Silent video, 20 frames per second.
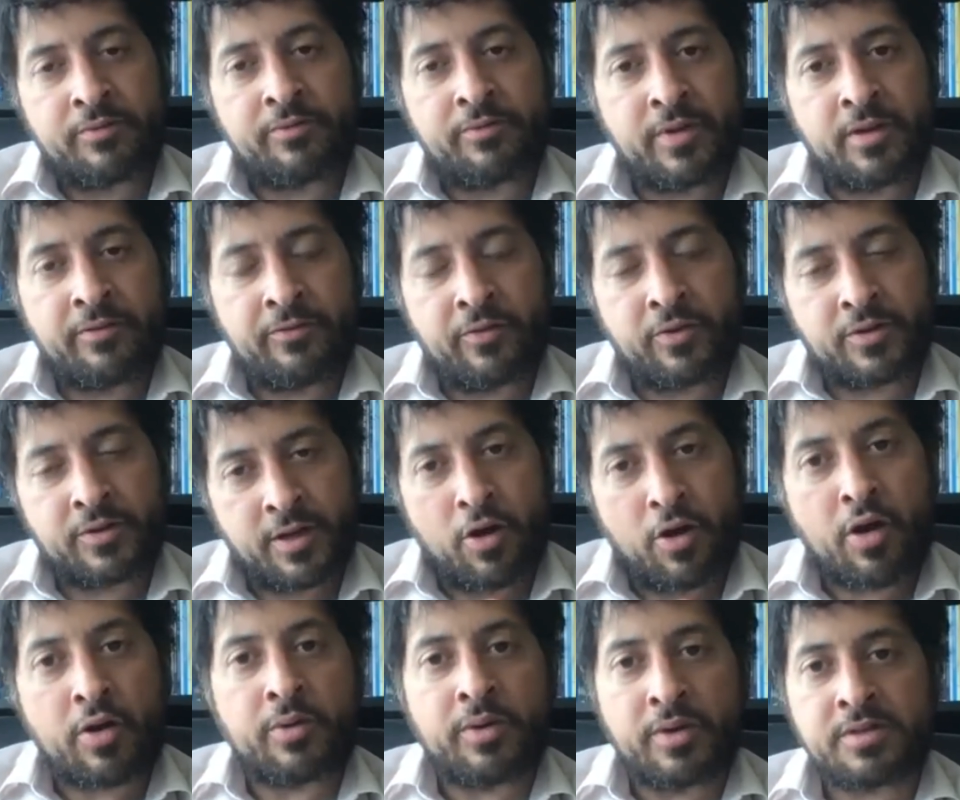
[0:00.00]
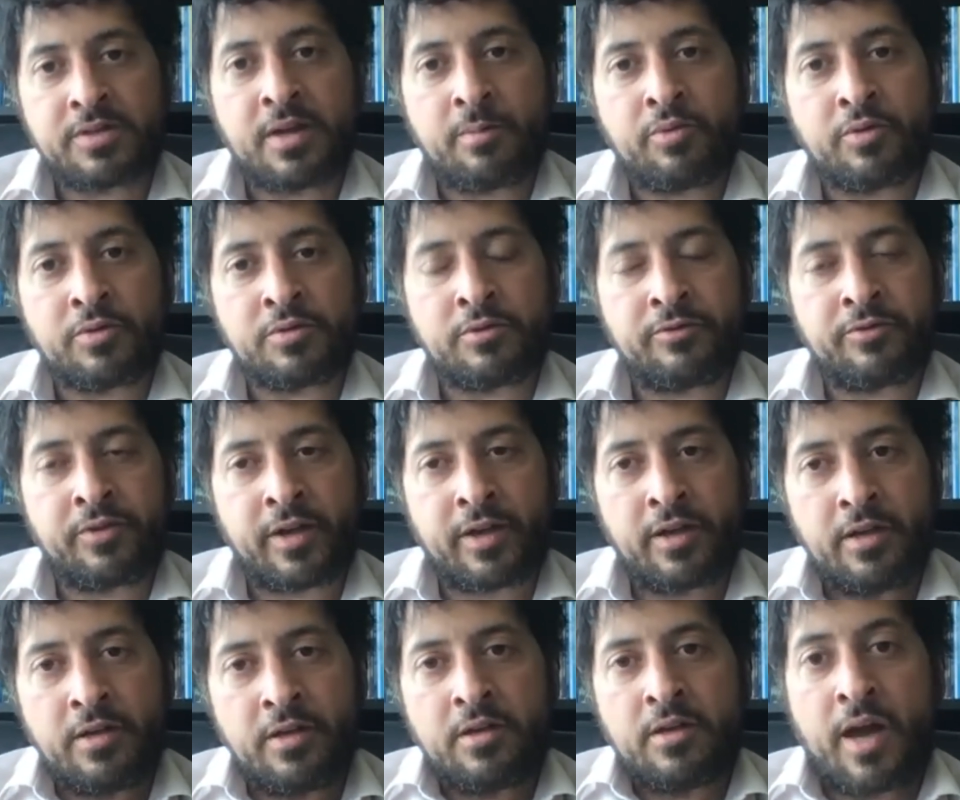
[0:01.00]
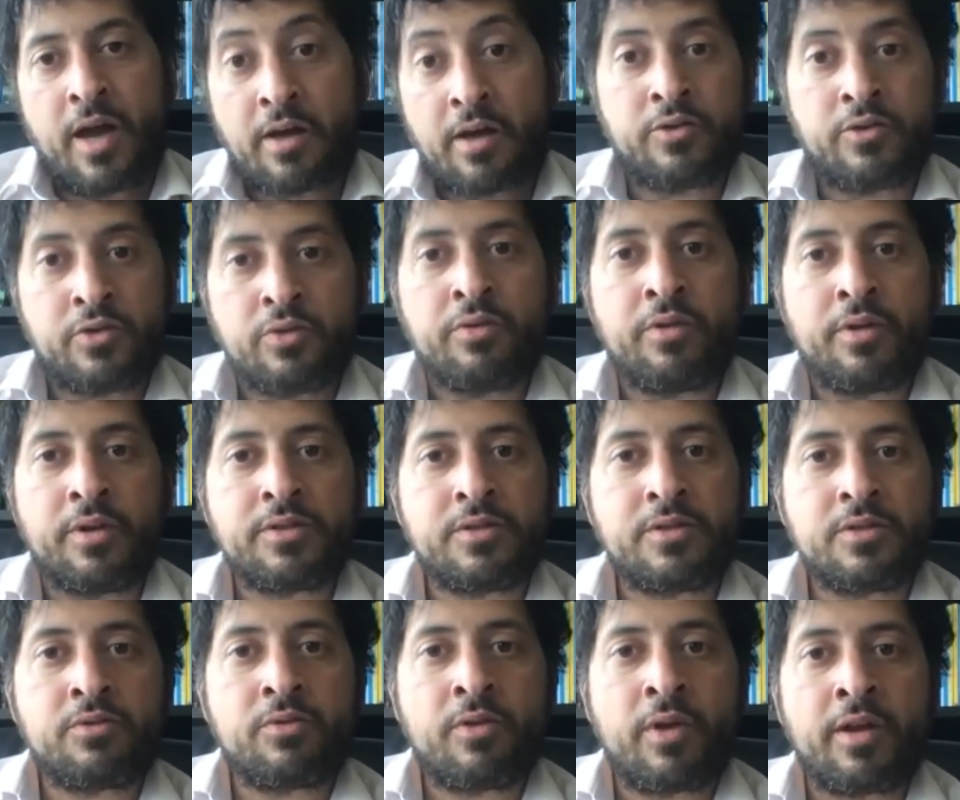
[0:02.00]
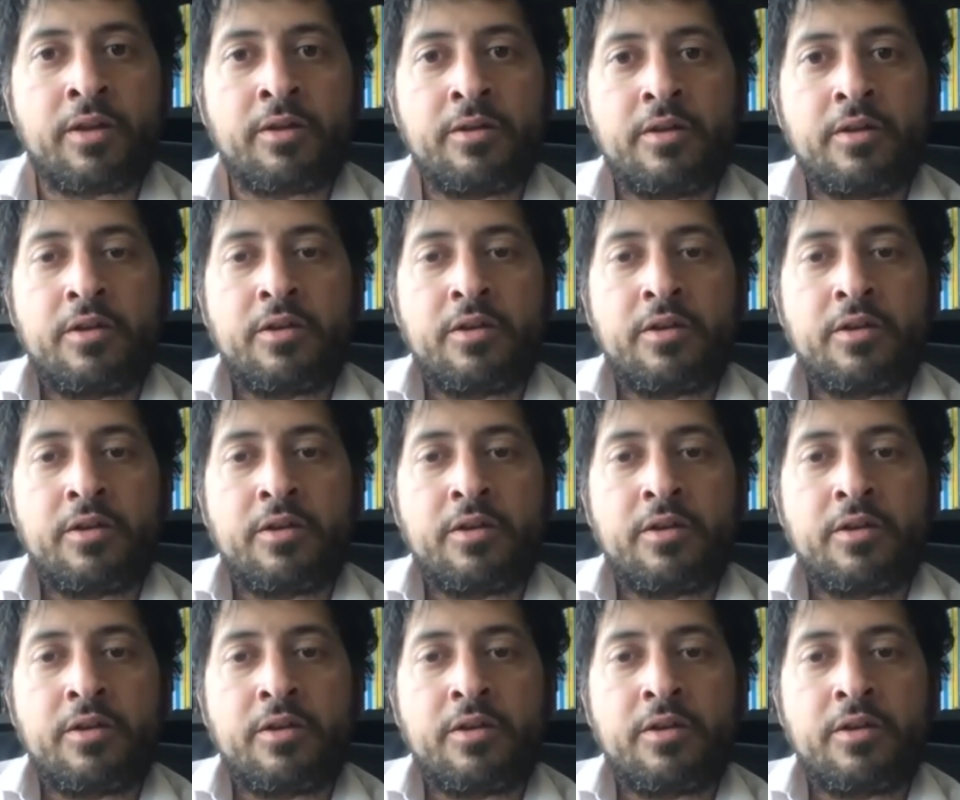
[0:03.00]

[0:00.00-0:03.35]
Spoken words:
to give folks concrete examples of like how to do this, right?